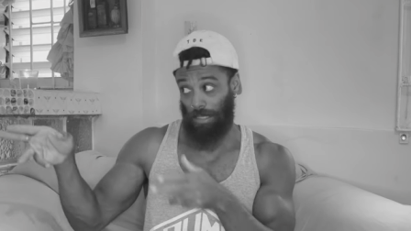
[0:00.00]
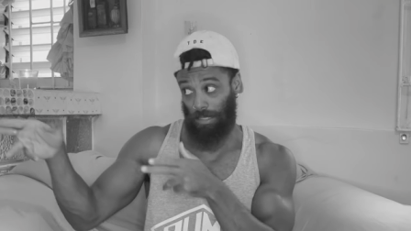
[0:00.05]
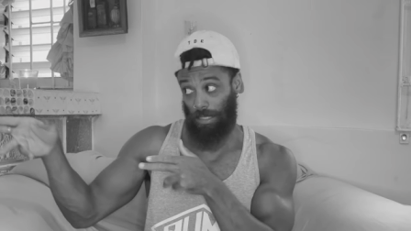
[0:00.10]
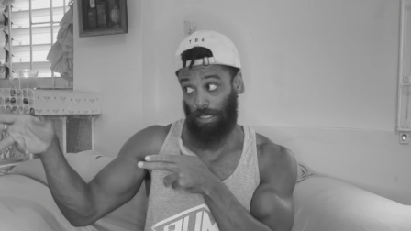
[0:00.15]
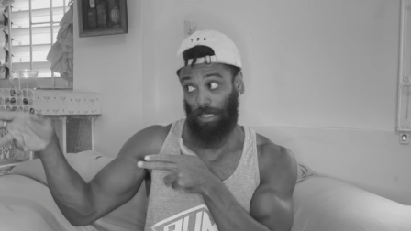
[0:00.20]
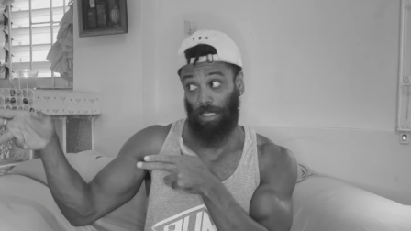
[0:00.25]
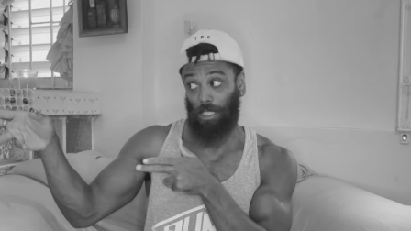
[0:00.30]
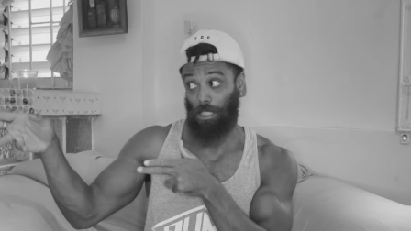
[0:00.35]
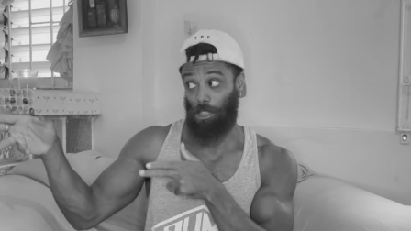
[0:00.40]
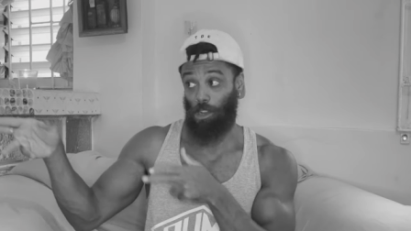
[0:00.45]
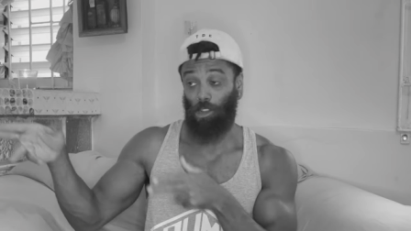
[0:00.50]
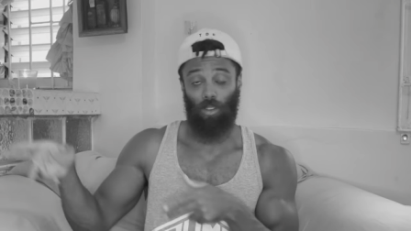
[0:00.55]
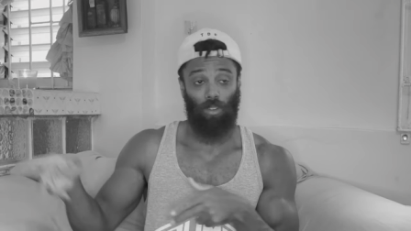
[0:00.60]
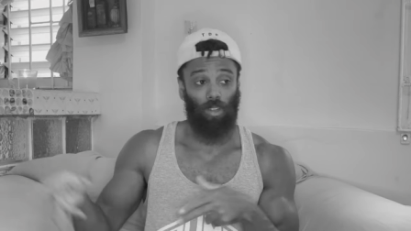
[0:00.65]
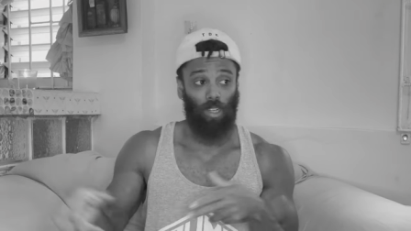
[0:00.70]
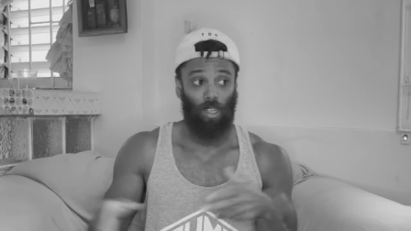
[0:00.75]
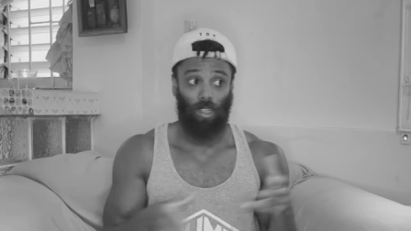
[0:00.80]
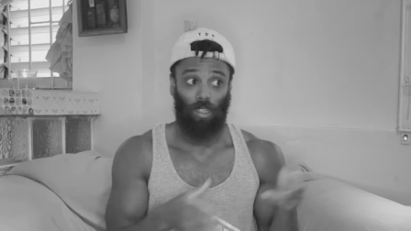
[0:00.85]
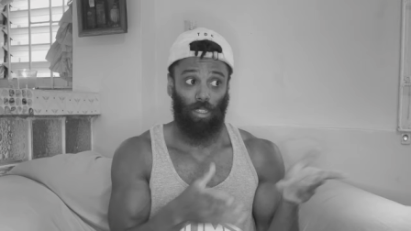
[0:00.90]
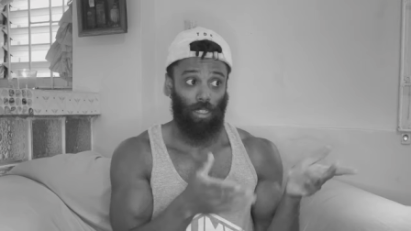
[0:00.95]
look at y'all over
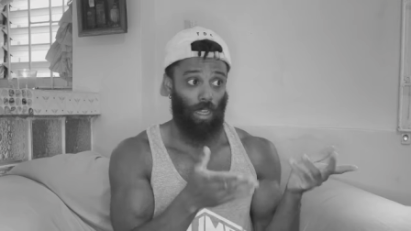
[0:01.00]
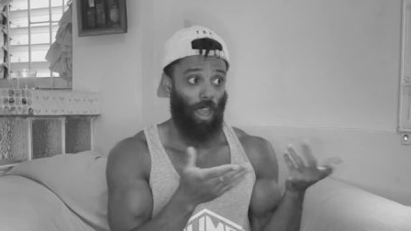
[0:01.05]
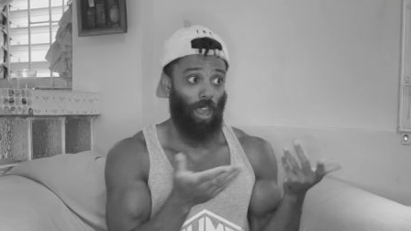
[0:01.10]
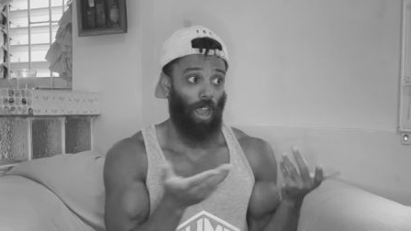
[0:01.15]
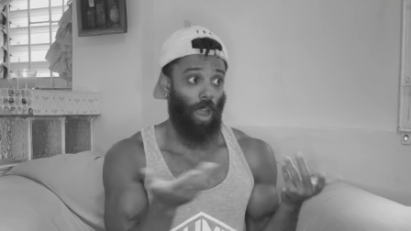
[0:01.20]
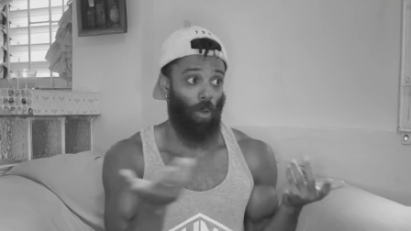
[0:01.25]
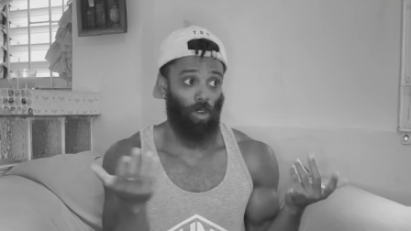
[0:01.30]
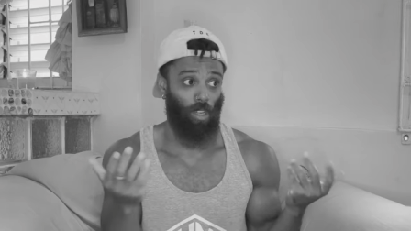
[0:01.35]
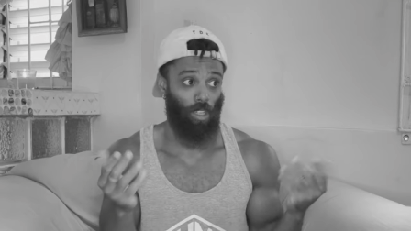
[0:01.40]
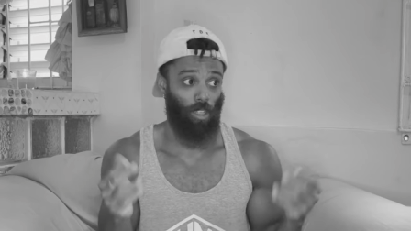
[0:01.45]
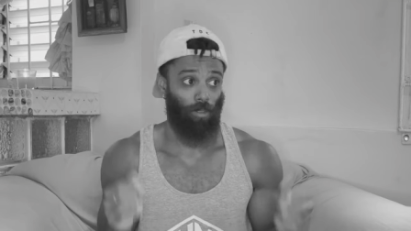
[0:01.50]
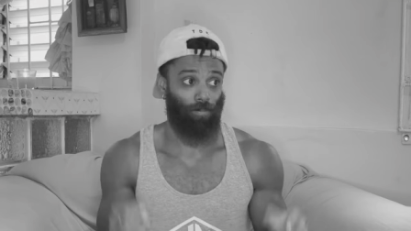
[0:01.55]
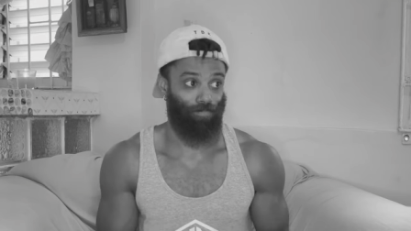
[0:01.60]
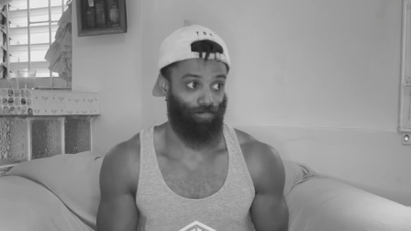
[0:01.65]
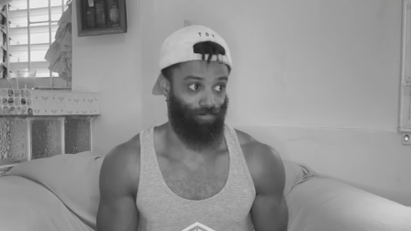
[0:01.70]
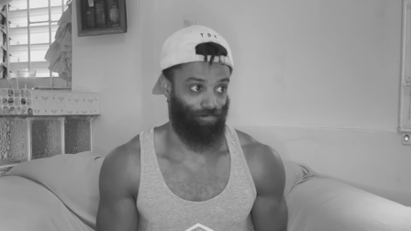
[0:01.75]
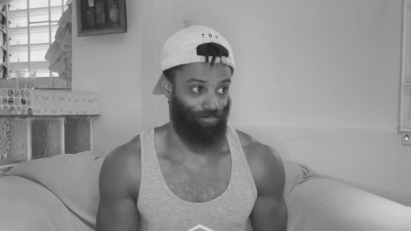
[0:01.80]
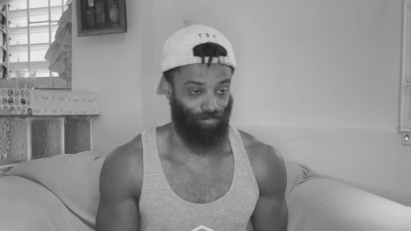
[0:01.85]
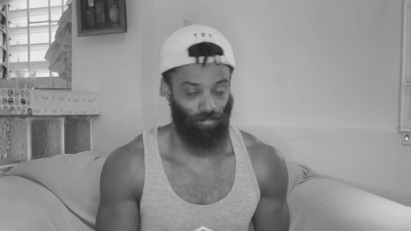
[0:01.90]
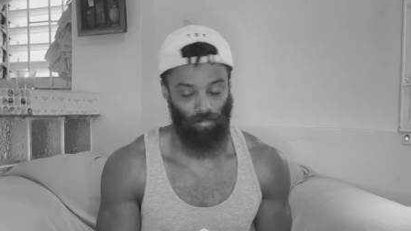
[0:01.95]
there. I, I wouldn't know.
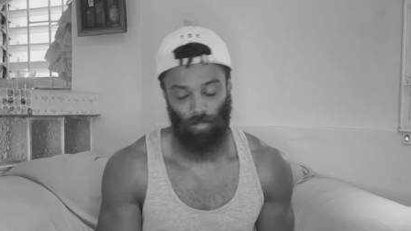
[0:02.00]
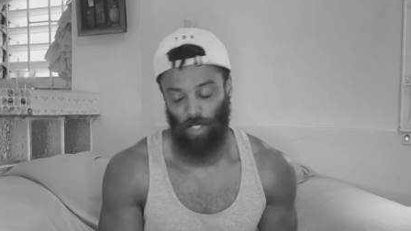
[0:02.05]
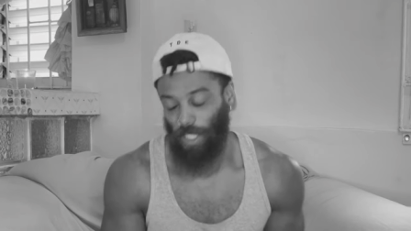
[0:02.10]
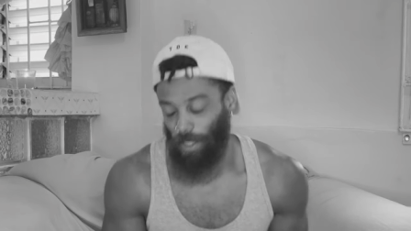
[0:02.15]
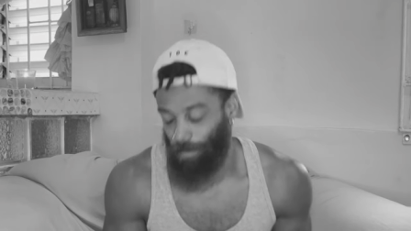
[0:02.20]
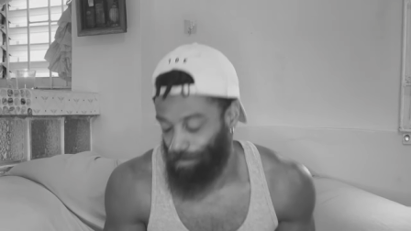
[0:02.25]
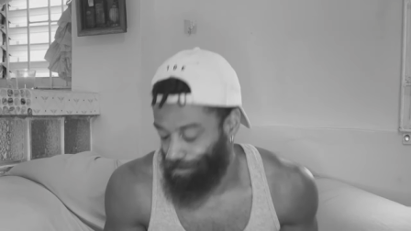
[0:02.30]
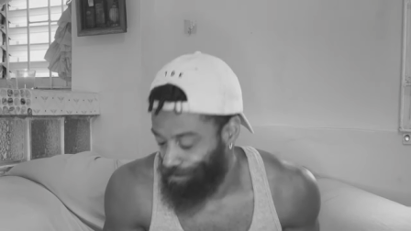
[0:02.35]
Yeah.